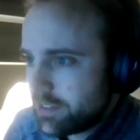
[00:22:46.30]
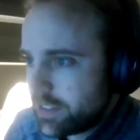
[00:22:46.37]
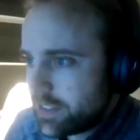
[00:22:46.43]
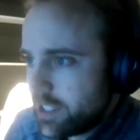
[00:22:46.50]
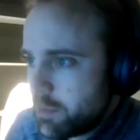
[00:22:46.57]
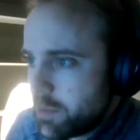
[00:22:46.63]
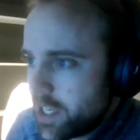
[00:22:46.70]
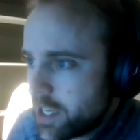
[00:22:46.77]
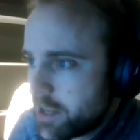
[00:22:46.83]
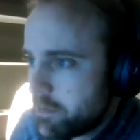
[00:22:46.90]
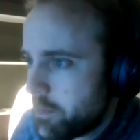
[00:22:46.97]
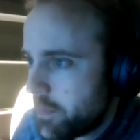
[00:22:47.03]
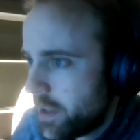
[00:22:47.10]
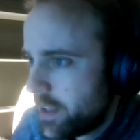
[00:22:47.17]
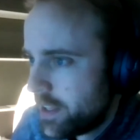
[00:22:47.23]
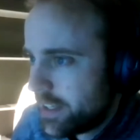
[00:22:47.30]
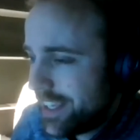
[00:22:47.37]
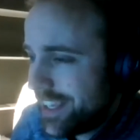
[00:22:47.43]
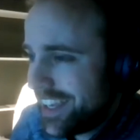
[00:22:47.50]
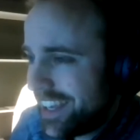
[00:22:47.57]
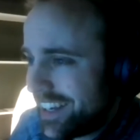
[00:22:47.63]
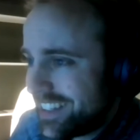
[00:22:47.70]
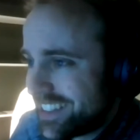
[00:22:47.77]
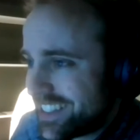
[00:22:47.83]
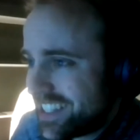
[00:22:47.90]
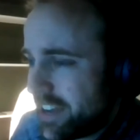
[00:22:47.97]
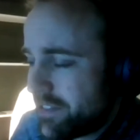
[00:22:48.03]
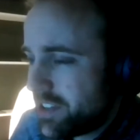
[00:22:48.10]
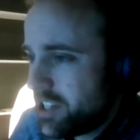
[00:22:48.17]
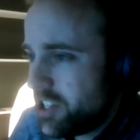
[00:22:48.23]
Semien, he had a
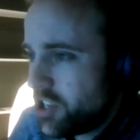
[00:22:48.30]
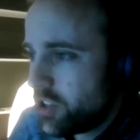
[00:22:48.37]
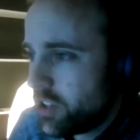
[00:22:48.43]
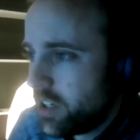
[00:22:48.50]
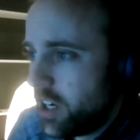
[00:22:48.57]
7-year,